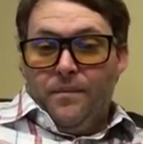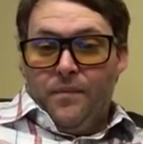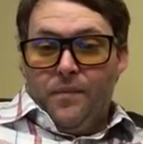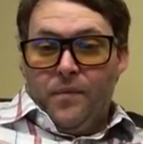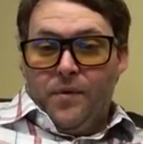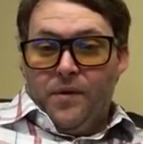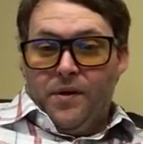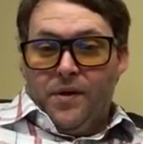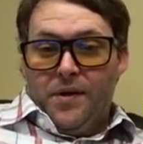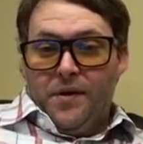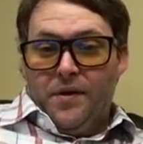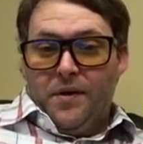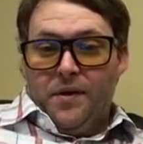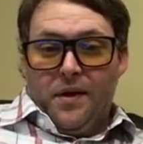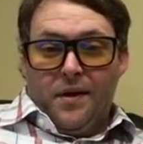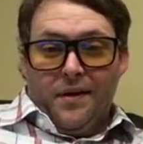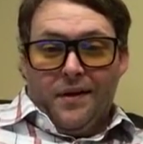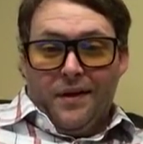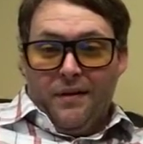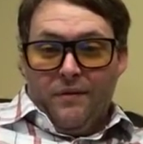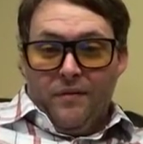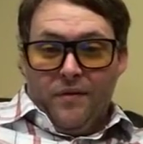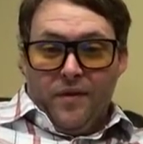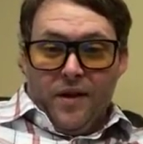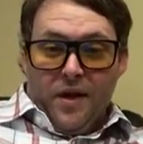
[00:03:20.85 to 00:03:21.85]
which is not
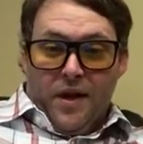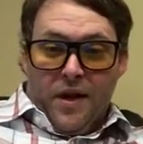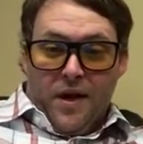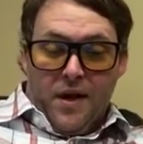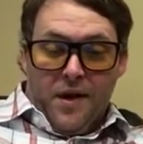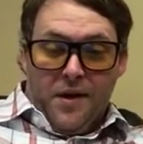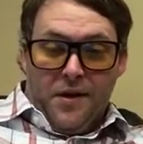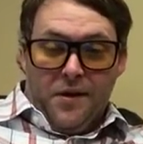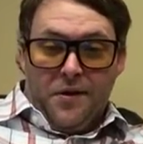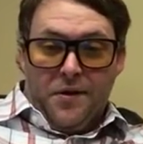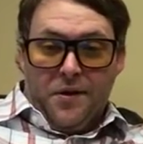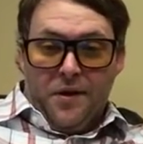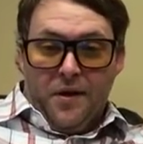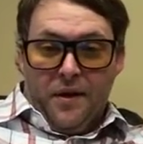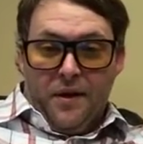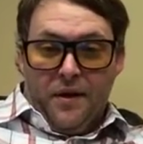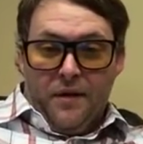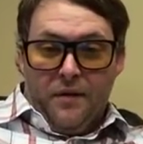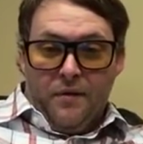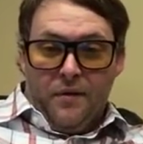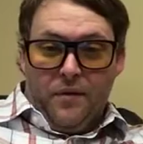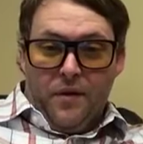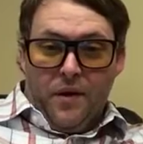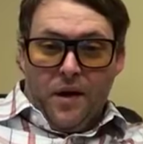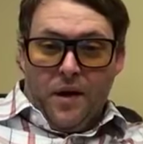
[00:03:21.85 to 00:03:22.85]
even the high
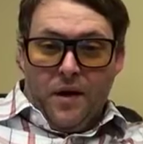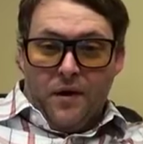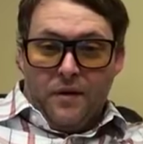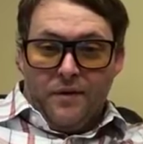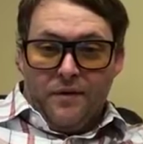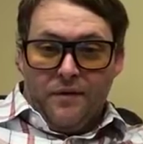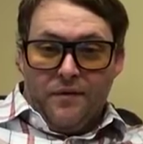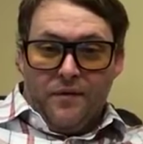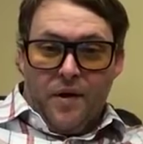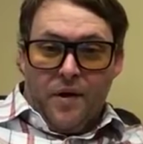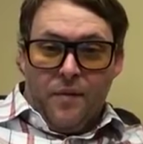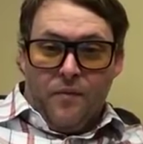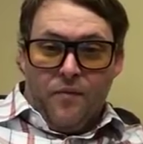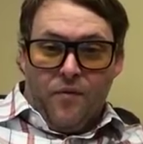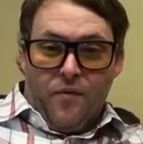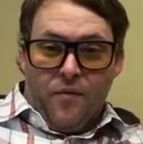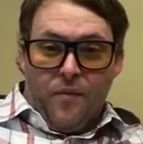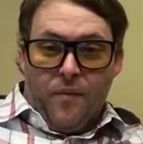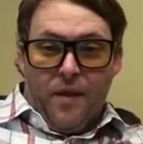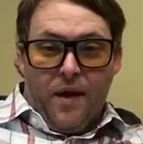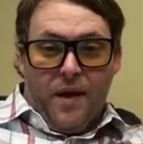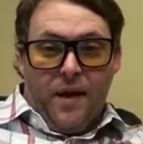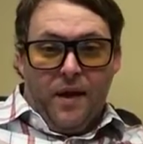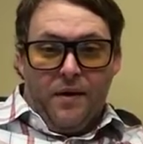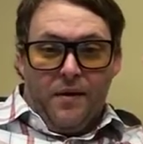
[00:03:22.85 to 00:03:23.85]
C. The octave up from
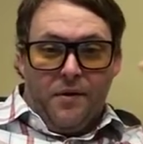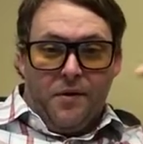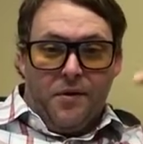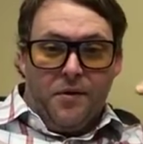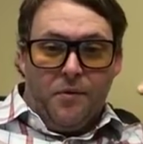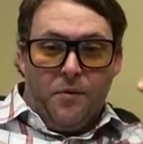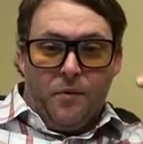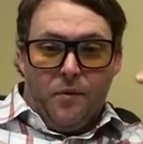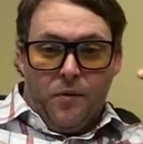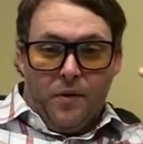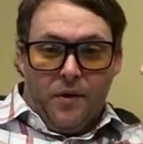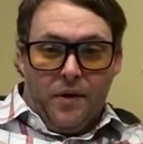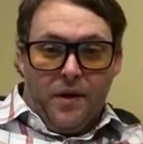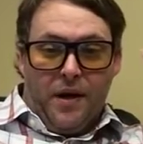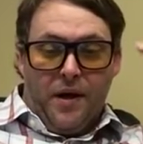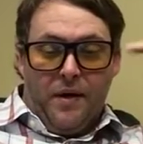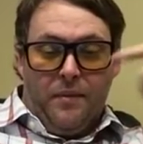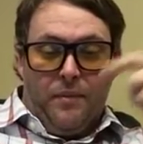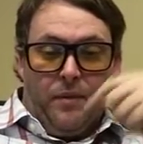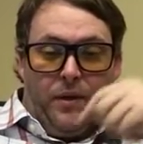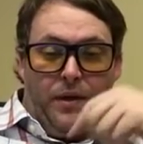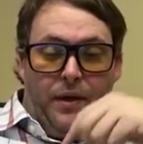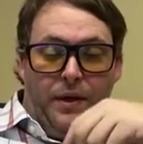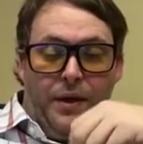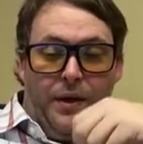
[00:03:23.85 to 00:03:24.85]
that is the one
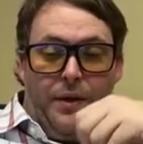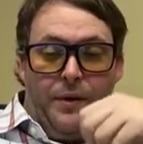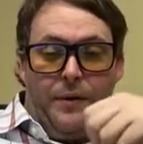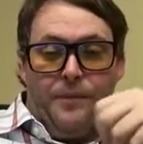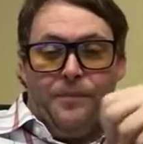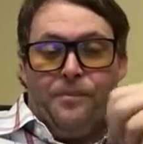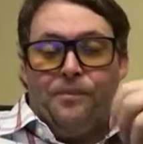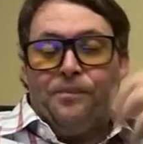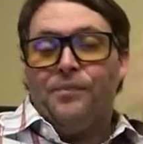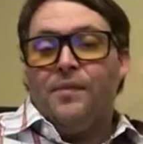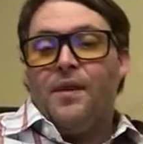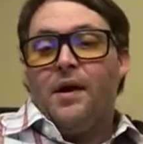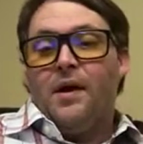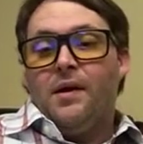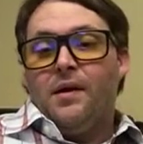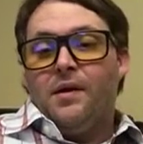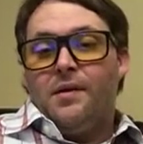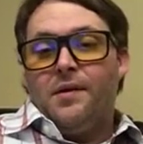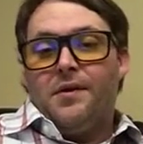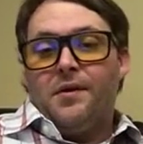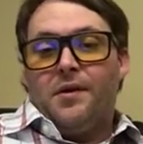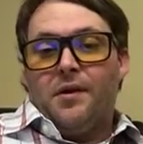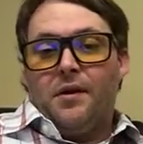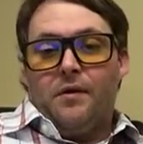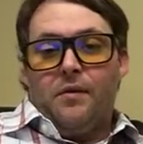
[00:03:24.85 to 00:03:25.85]
down below.
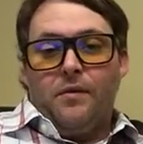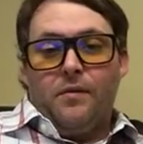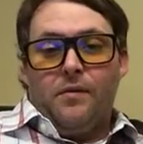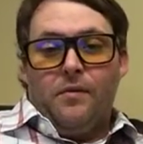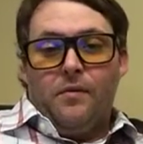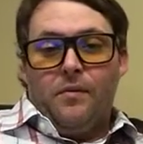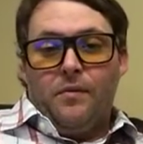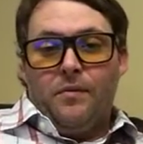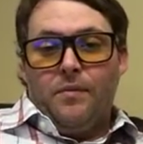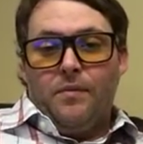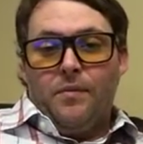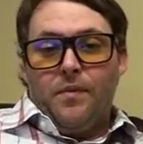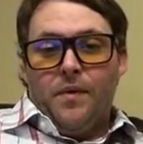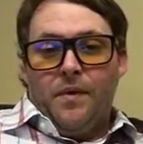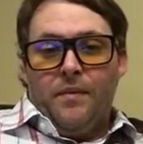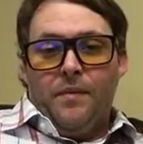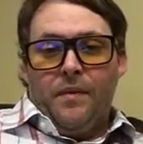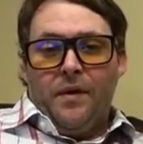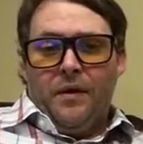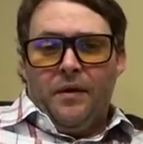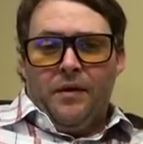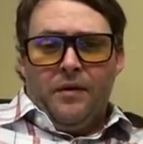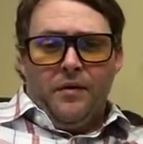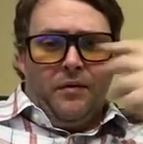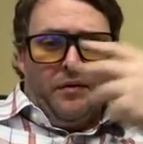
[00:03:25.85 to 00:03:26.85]
So,
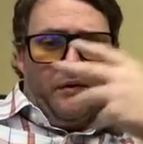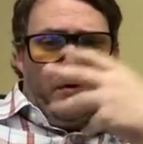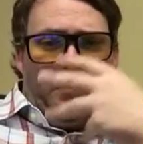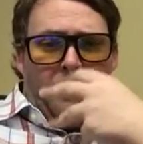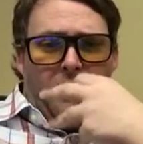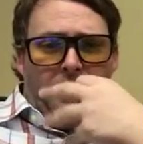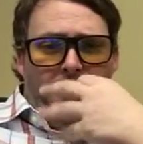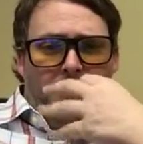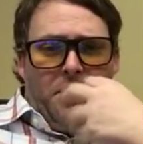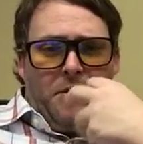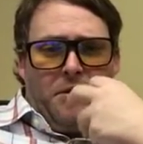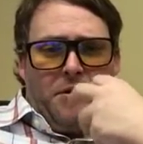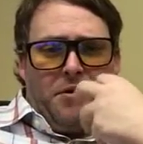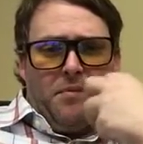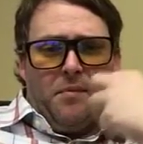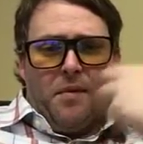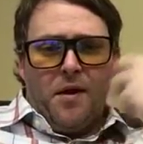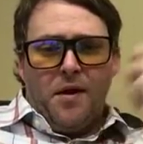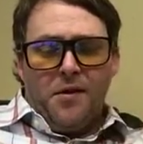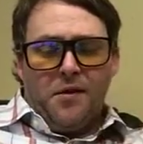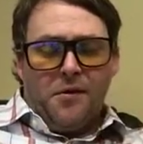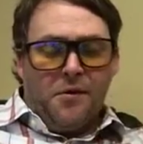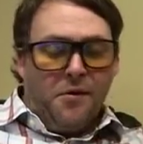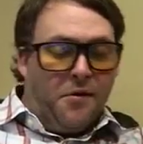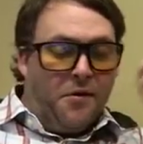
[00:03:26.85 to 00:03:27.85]
you lose those
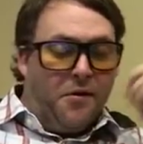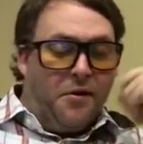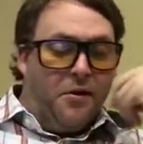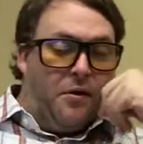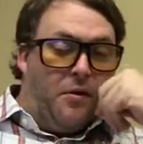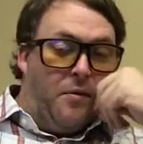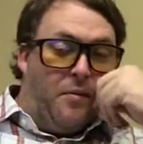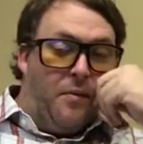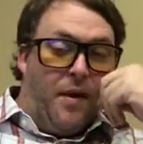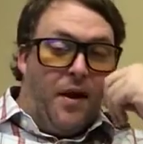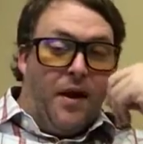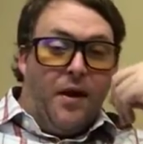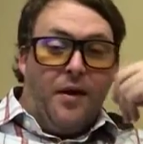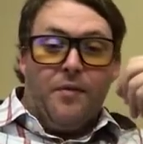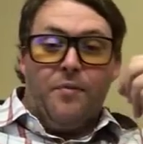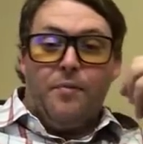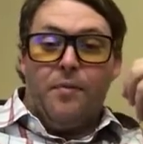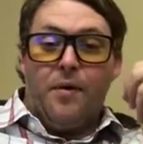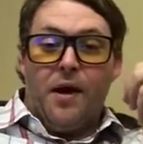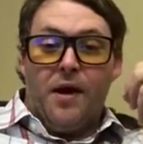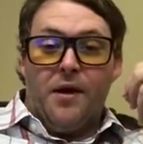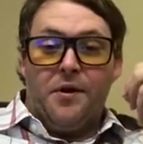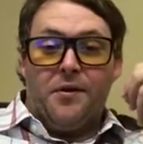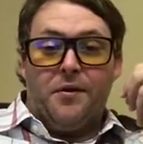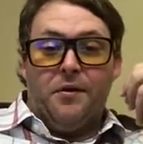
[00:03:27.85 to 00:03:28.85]
muscles in your mouth,
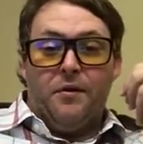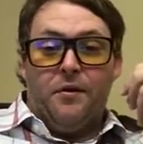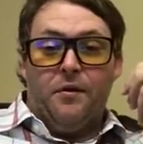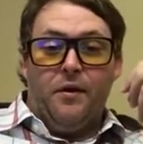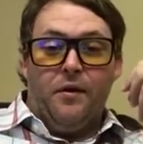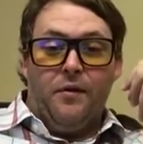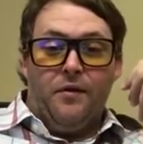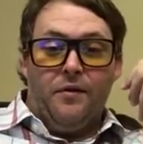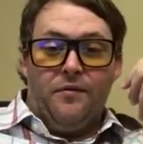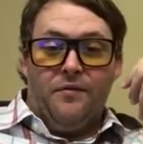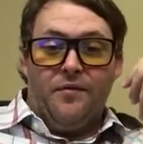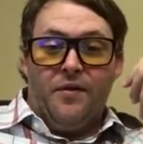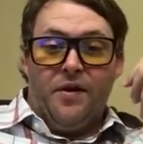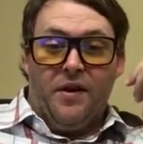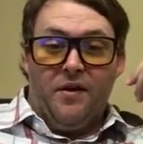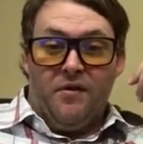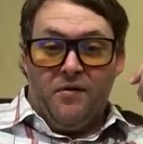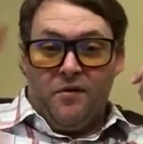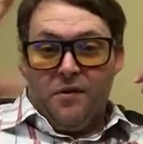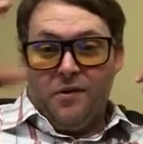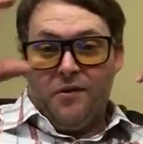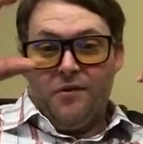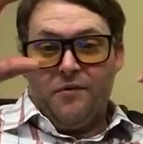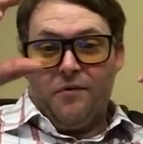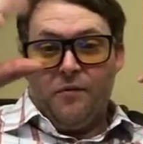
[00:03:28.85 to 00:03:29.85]
but I still know the
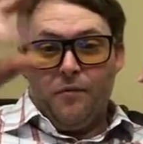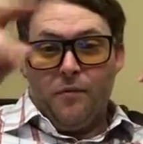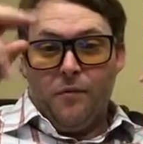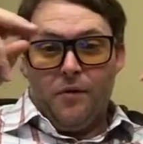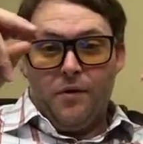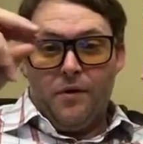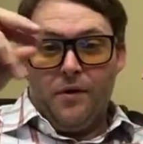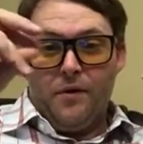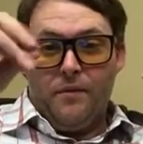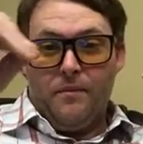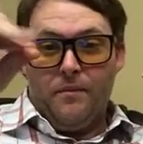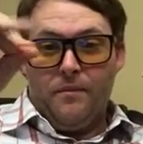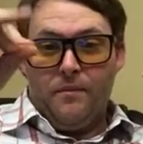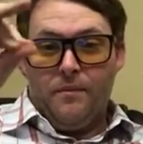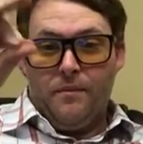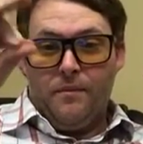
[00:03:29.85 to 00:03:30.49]
fingerings for it.